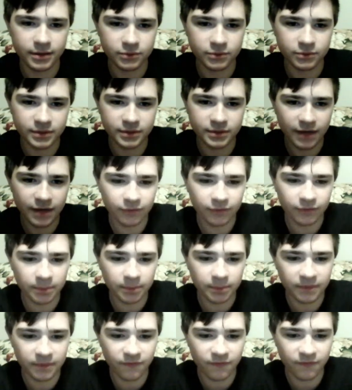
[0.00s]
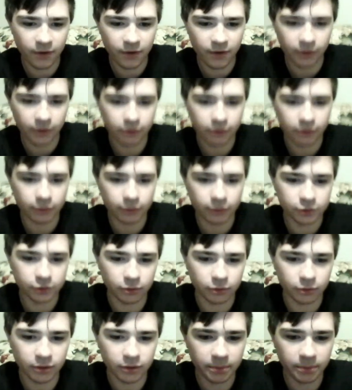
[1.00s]
Will definitely be very
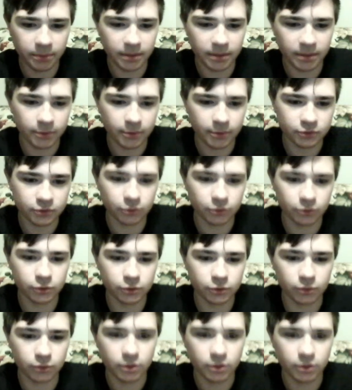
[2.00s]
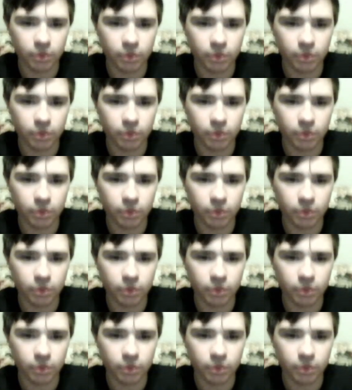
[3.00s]
crucial. It'll be the most crucial.